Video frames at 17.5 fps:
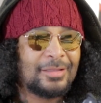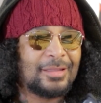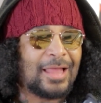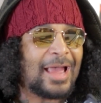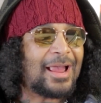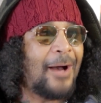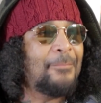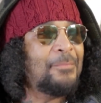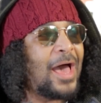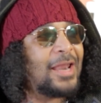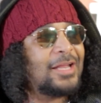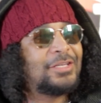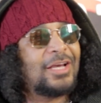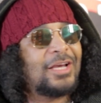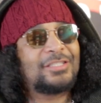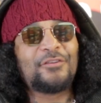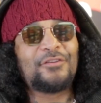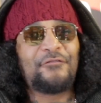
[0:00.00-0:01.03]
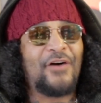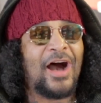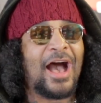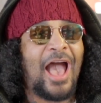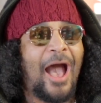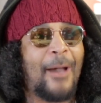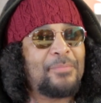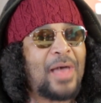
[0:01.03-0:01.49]
Like, I'm not
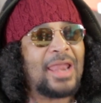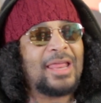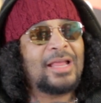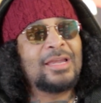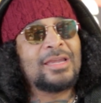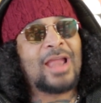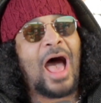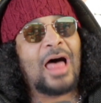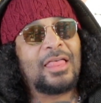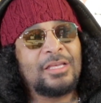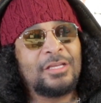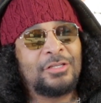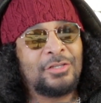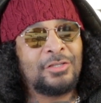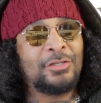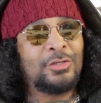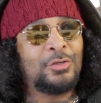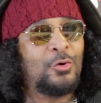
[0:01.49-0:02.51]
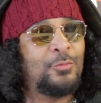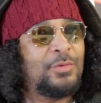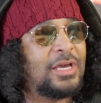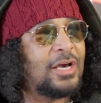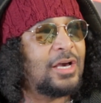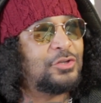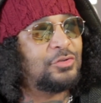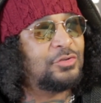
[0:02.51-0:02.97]
acknowledging you
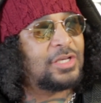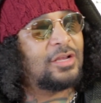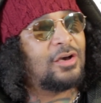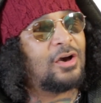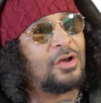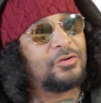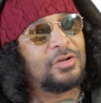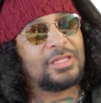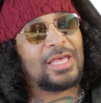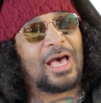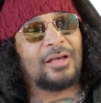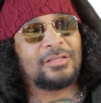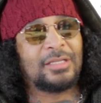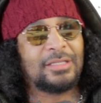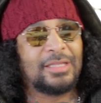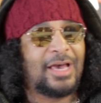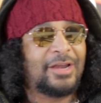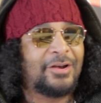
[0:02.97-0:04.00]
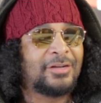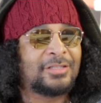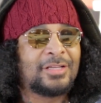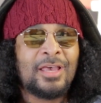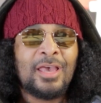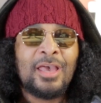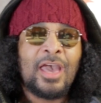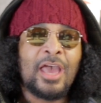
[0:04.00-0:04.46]
because you sent 100,000 letters
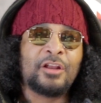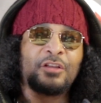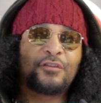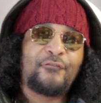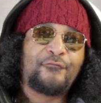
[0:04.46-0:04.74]
and there's